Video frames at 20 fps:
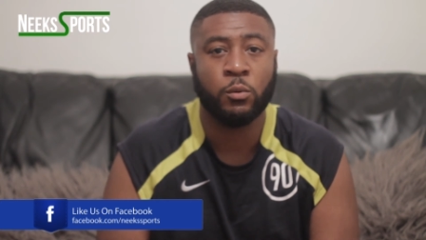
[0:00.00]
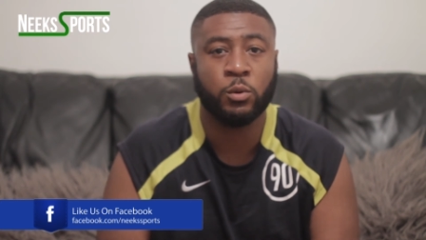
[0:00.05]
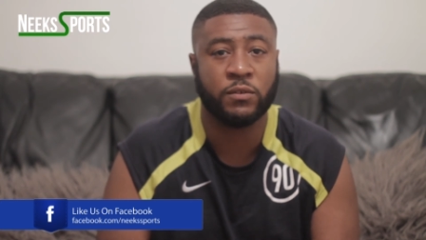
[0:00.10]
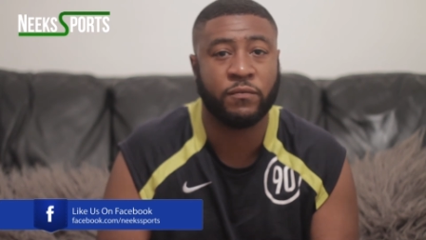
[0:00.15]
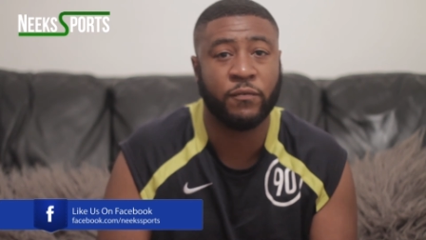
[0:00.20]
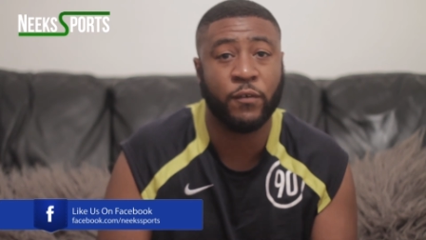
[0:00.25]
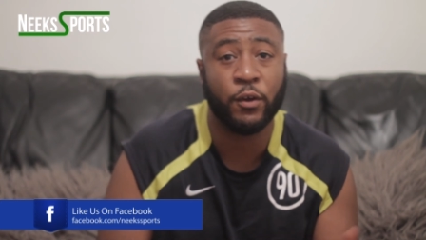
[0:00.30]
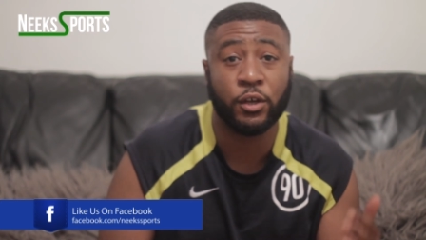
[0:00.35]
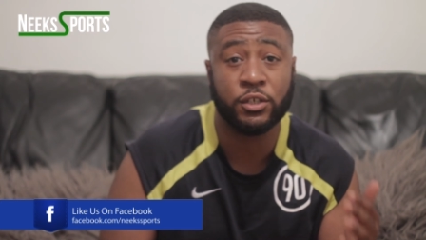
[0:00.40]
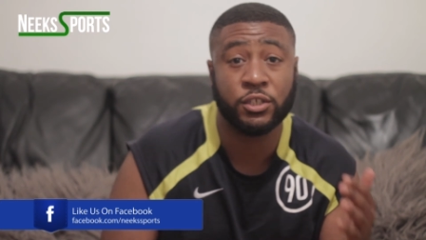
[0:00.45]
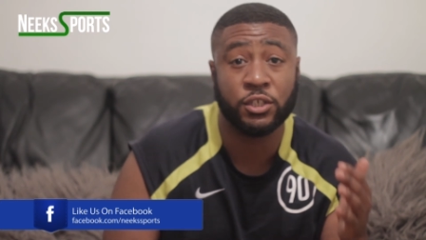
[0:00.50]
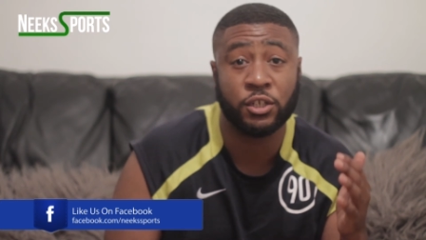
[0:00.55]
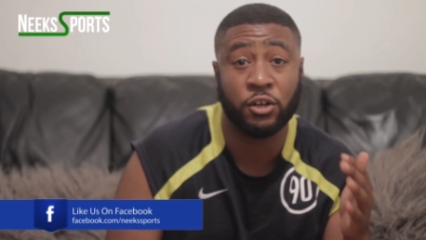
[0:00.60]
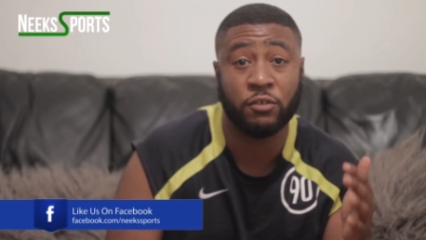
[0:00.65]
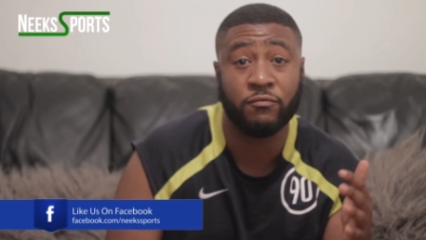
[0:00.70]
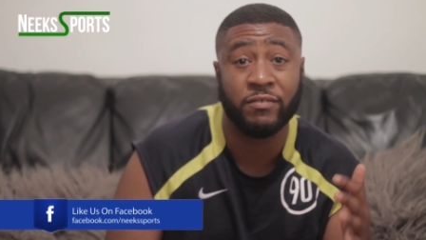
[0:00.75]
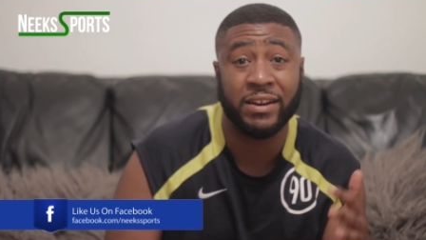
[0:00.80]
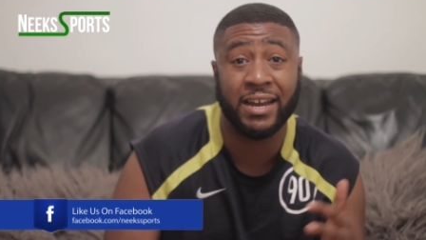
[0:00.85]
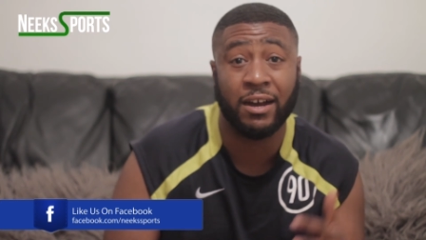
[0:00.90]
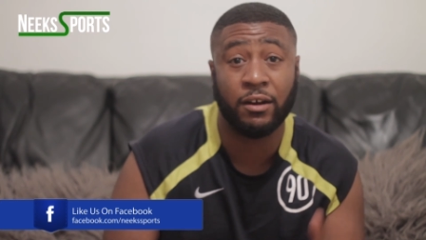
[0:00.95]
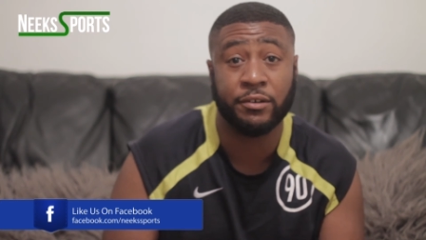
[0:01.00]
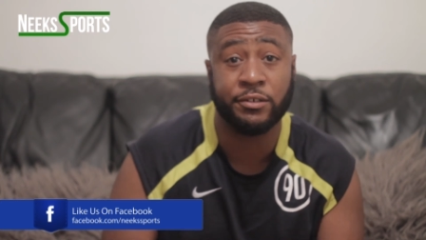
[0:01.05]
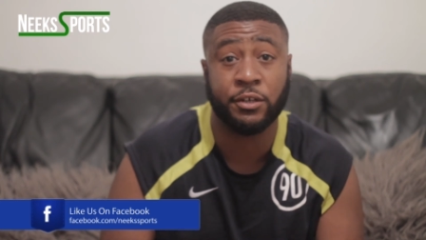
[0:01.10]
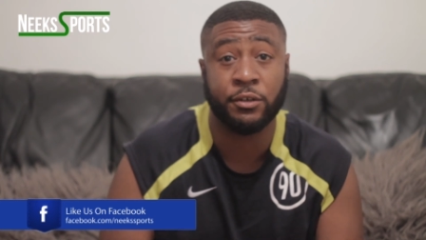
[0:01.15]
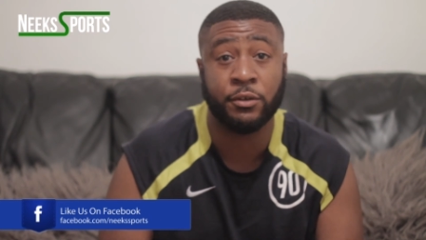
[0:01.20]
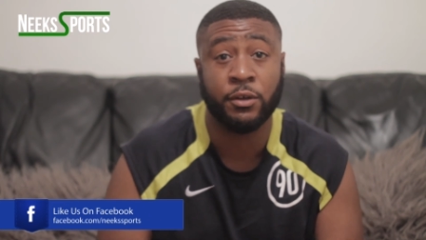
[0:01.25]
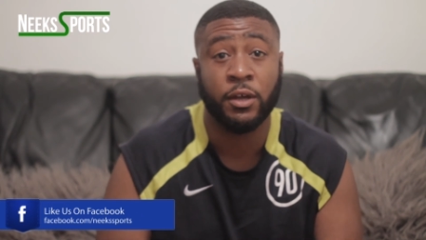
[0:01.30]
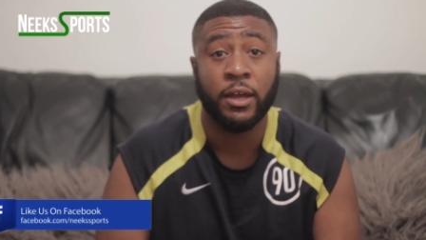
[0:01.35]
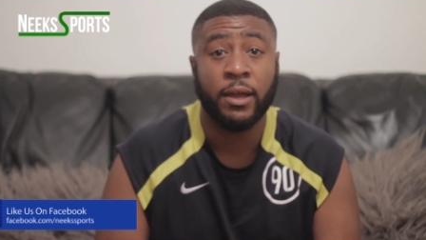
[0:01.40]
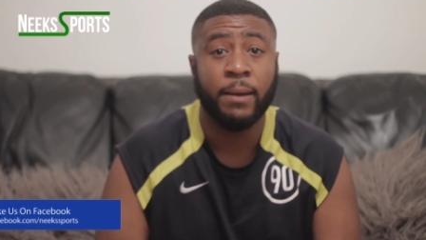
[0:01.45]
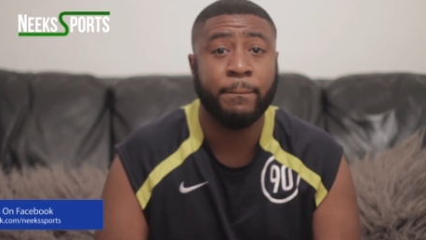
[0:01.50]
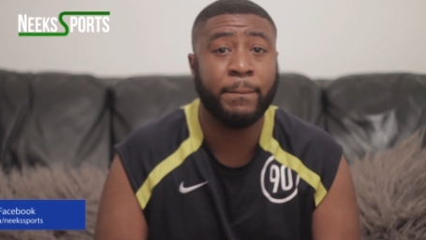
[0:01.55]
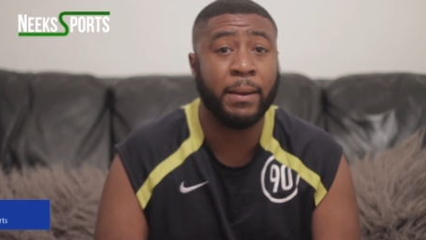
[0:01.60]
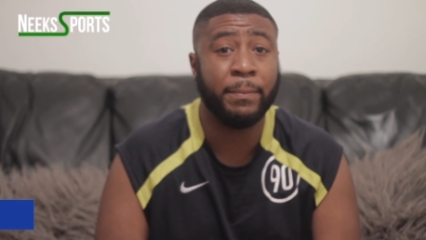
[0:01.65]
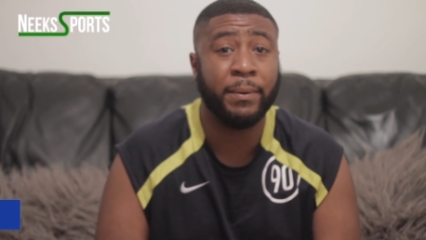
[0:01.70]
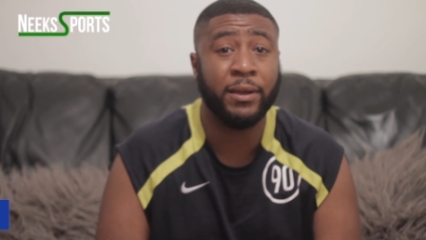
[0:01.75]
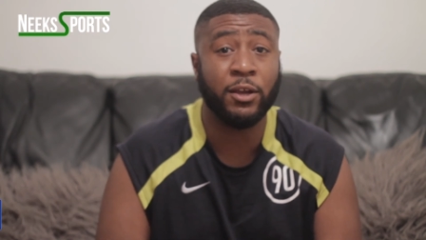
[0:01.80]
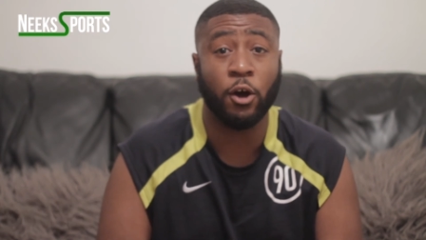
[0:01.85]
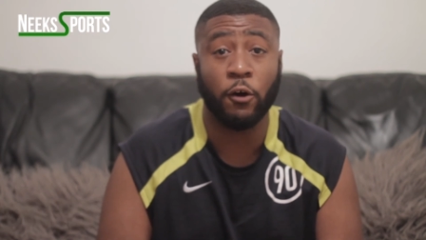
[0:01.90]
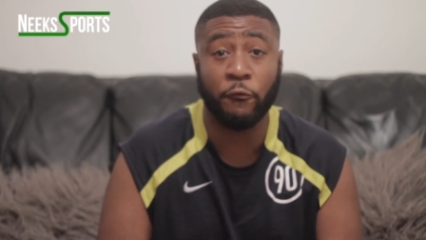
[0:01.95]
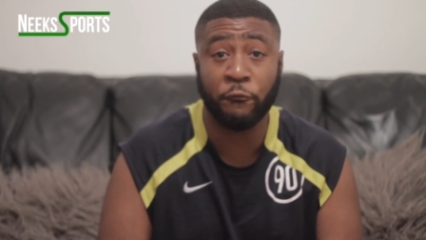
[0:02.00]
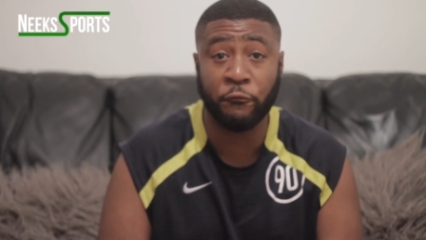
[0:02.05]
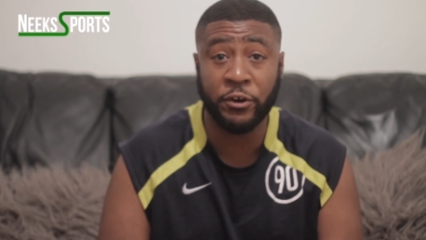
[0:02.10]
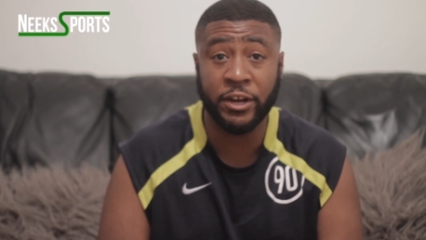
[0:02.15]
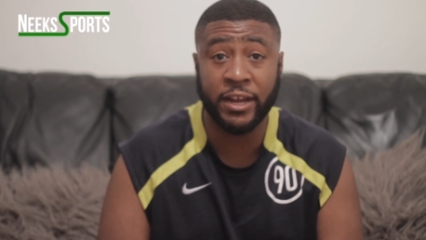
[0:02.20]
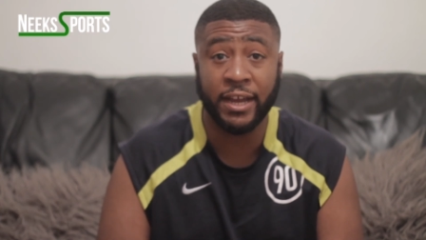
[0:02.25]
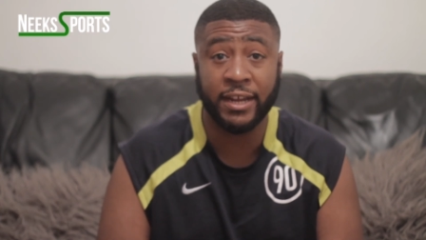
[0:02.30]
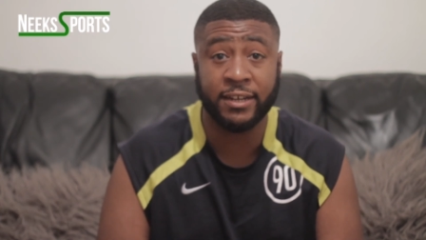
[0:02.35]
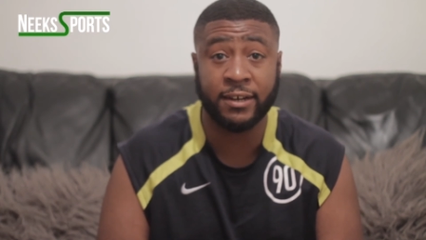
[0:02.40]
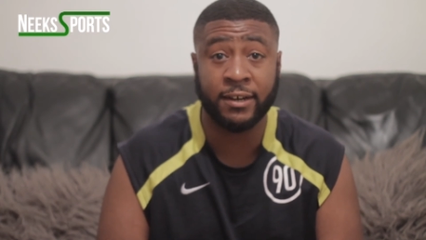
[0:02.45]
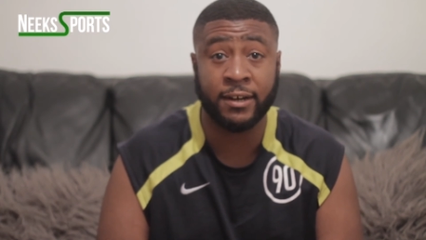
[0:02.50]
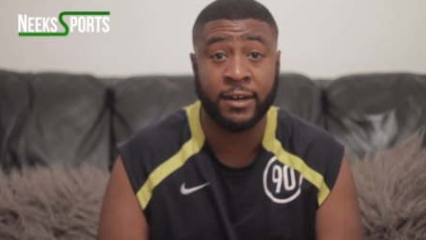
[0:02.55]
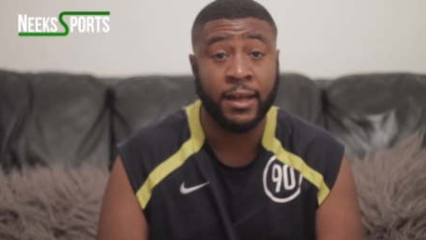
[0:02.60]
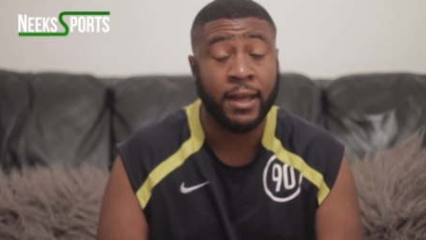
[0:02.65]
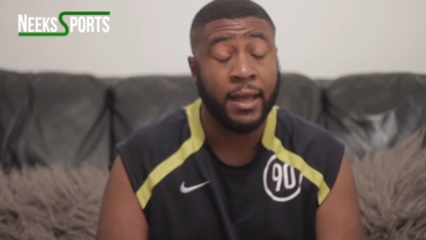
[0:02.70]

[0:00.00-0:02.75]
was focusing on Ronaldo. Pepe got a free header.